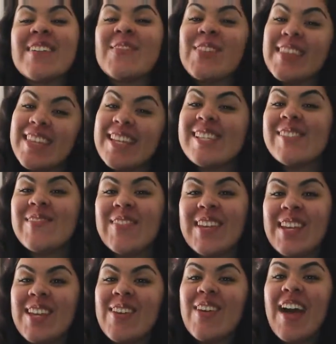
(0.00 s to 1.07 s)
For this
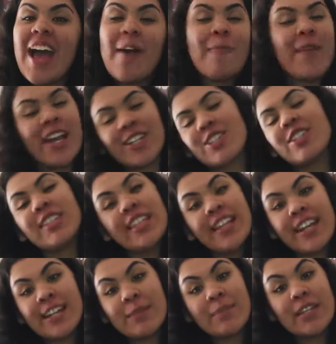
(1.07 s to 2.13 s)
video, I'm actually
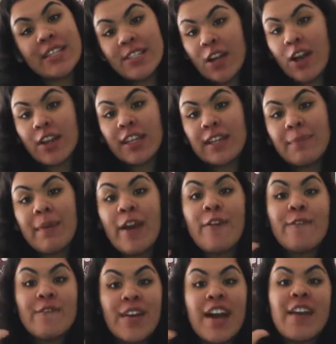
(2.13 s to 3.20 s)
going to be talking
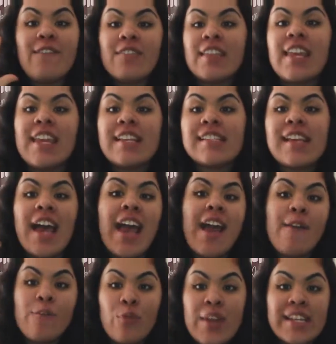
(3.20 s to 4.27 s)
about 5 things I
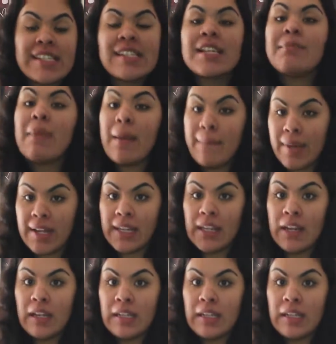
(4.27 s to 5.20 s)
have wasted my money